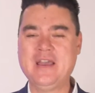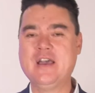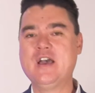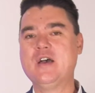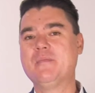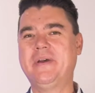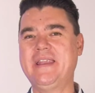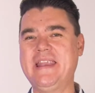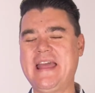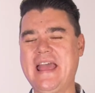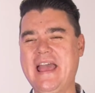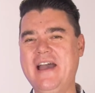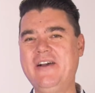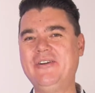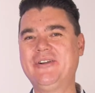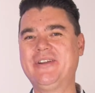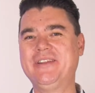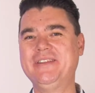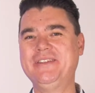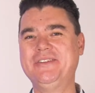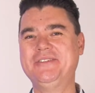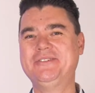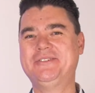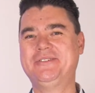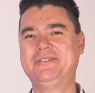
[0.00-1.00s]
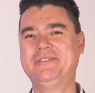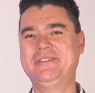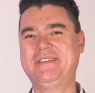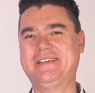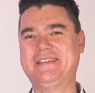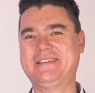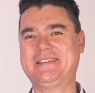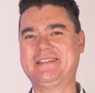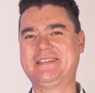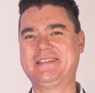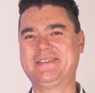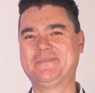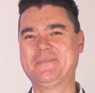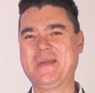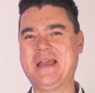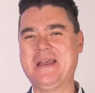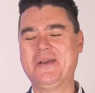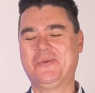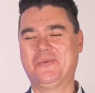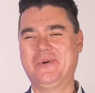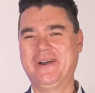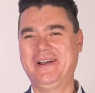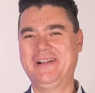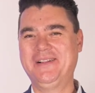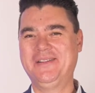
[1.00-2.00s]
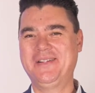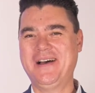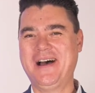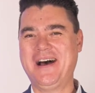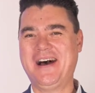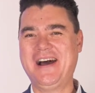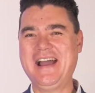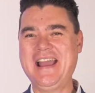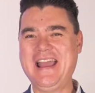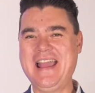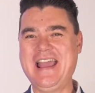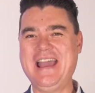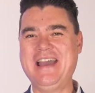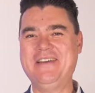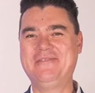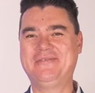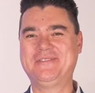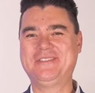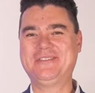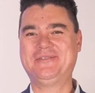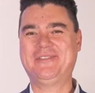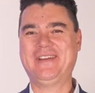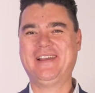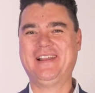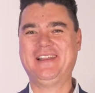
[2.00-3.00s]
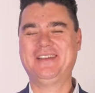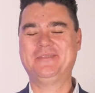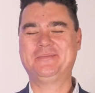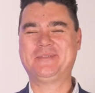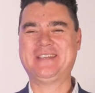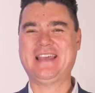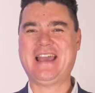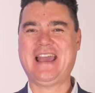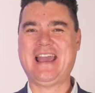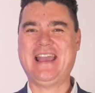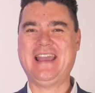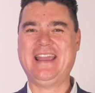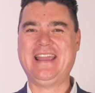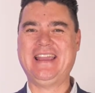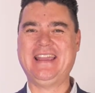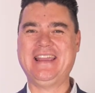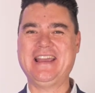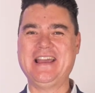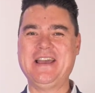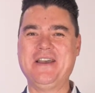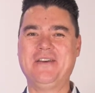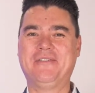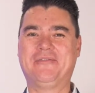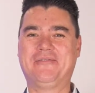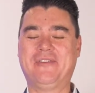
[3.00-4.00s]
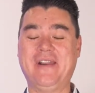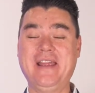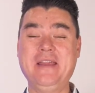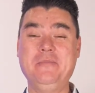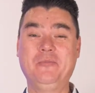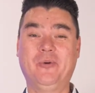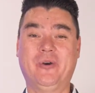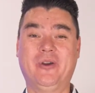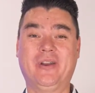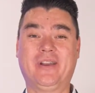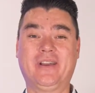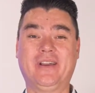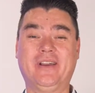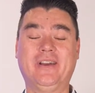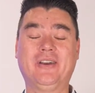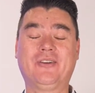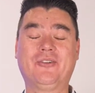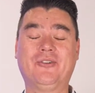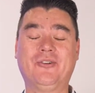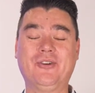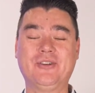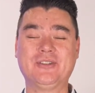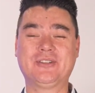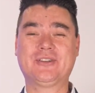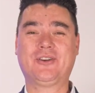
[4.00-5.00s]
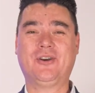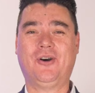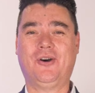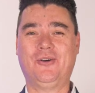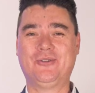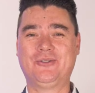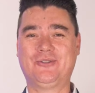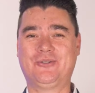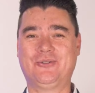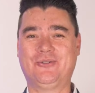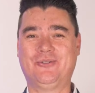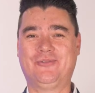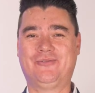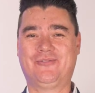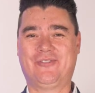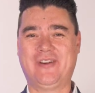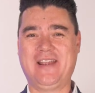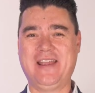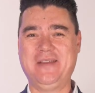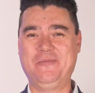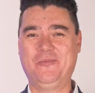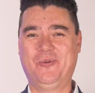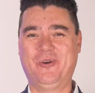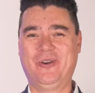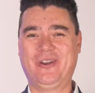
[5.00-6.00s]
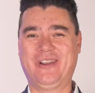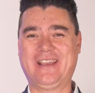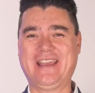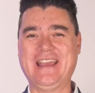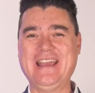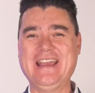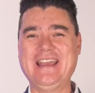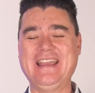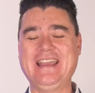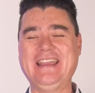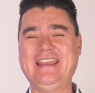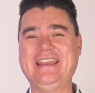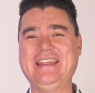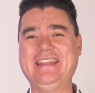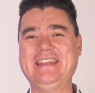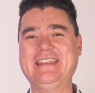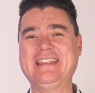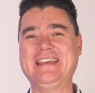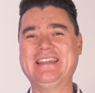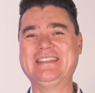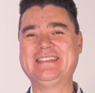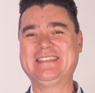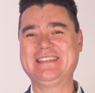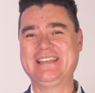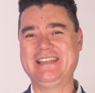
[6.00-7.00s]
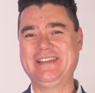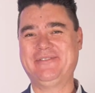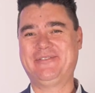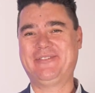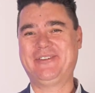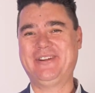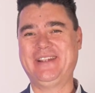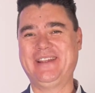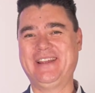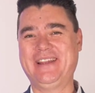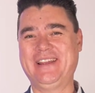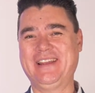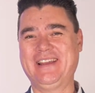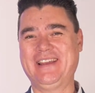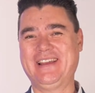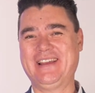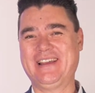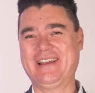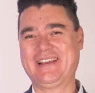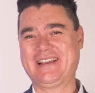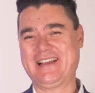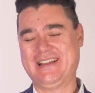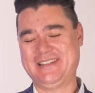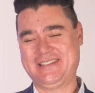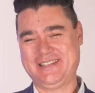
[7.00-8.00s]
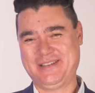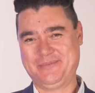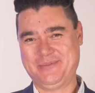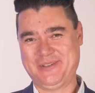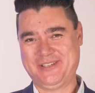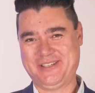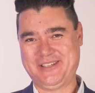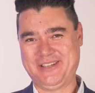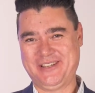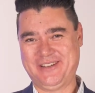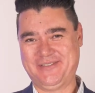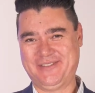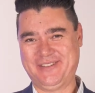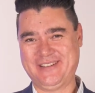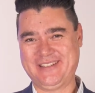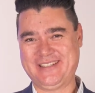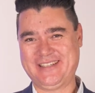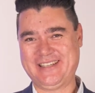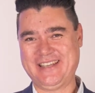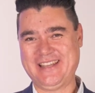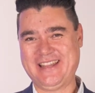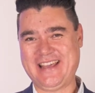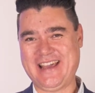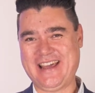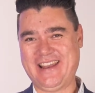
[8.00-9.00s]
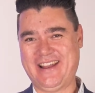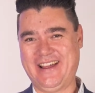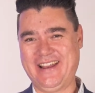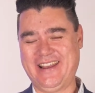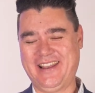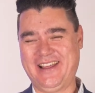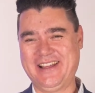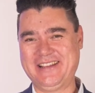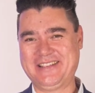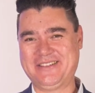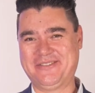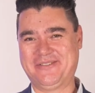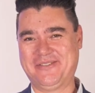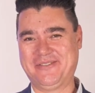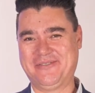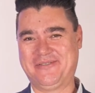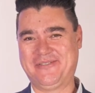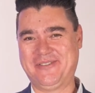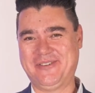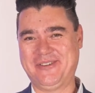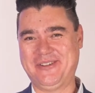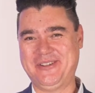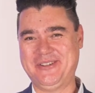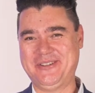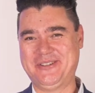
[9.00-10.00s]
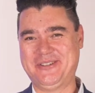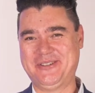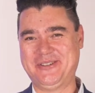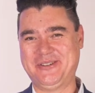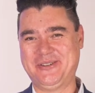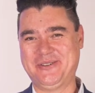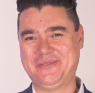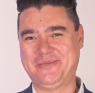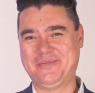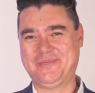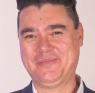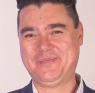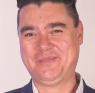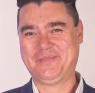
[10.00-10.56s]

But how can you do this? Well, I have developed a framework, a cross-cultural framework in delivering customer service that I'd like to refer you to.